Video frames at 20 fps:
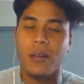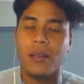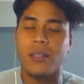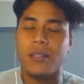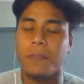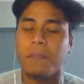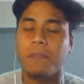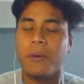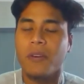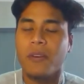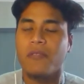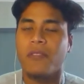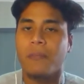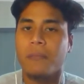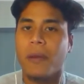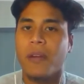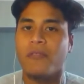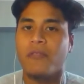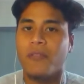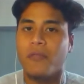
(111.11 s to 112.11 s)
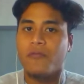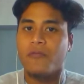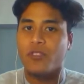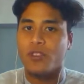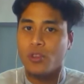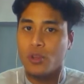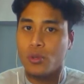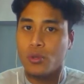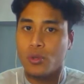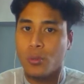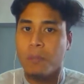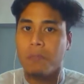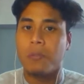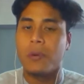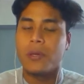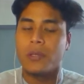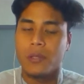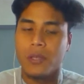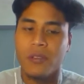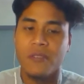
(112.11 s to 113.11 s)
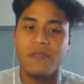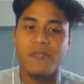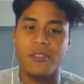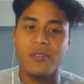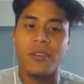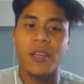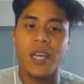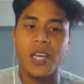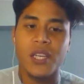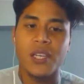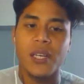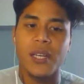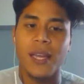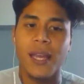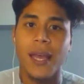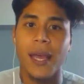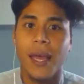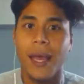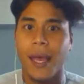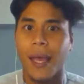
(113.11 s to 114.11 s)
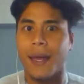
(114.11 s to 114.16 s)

It's a perfect platform for you to build your foundation,